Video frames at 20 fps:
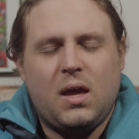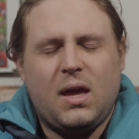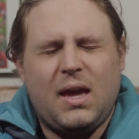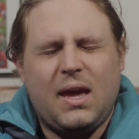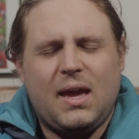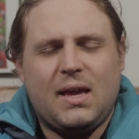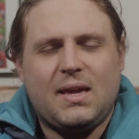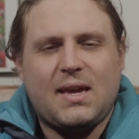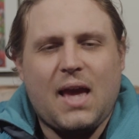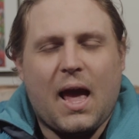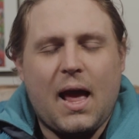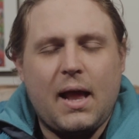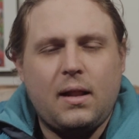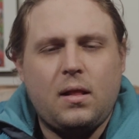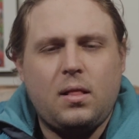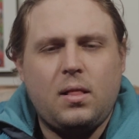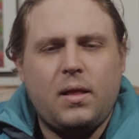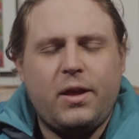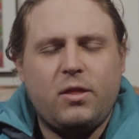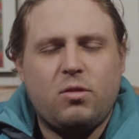it kind
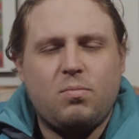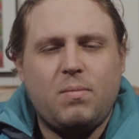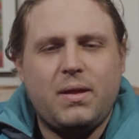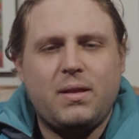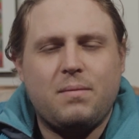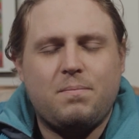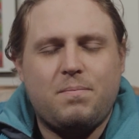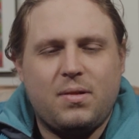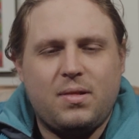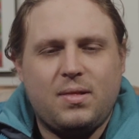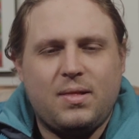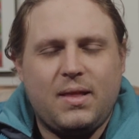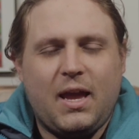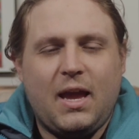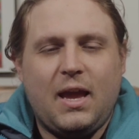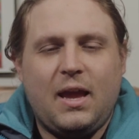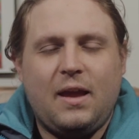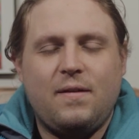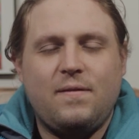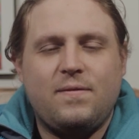of leads me to
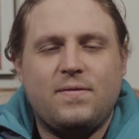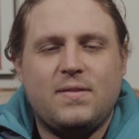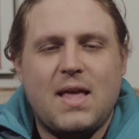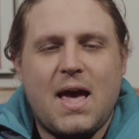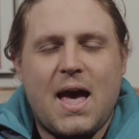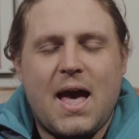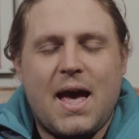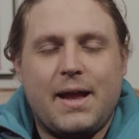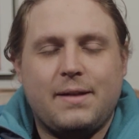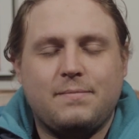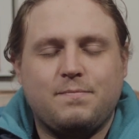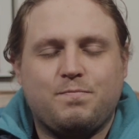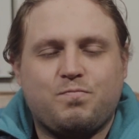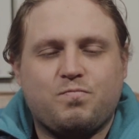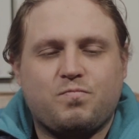believe that